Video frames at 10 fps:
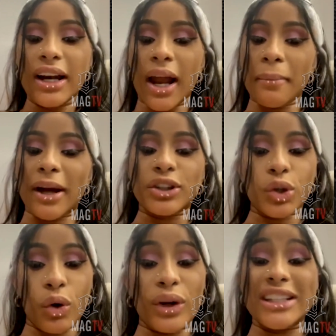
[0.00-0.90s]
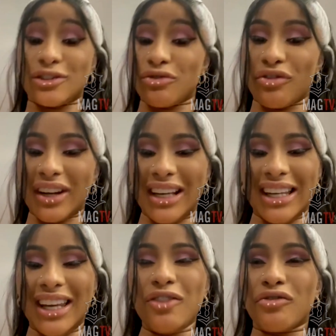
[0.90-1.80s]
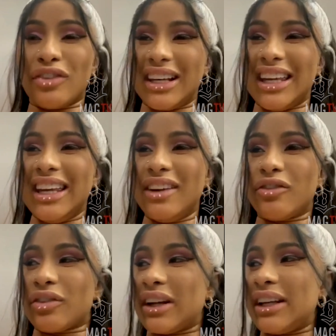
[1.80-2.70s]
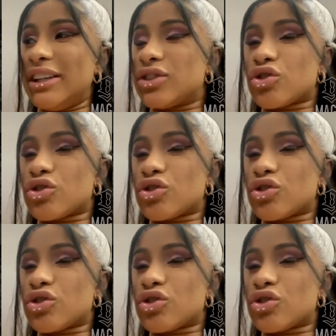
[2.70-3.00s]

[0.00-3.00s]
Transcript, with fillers: like my throat is really, really, really